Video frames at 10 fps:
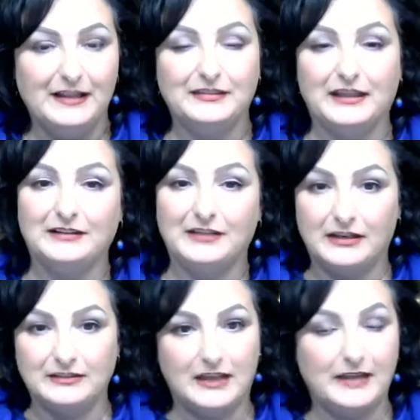that a
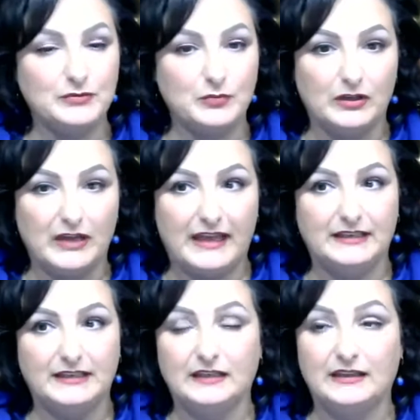lot of times we'll add
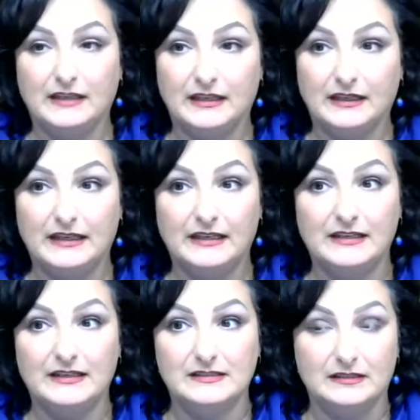it in, and it
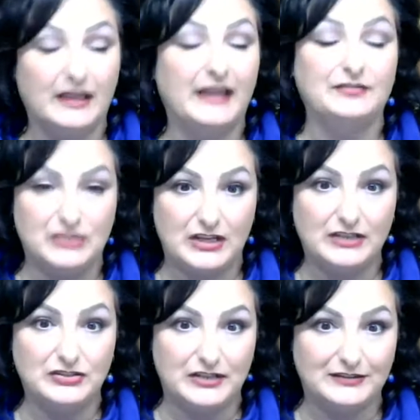is life
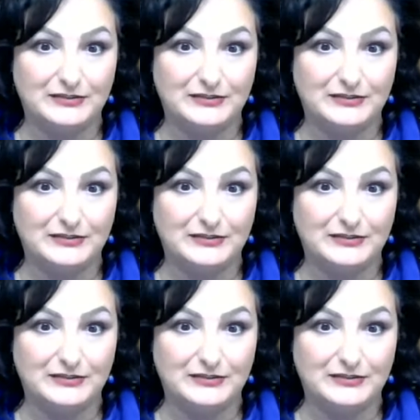changing.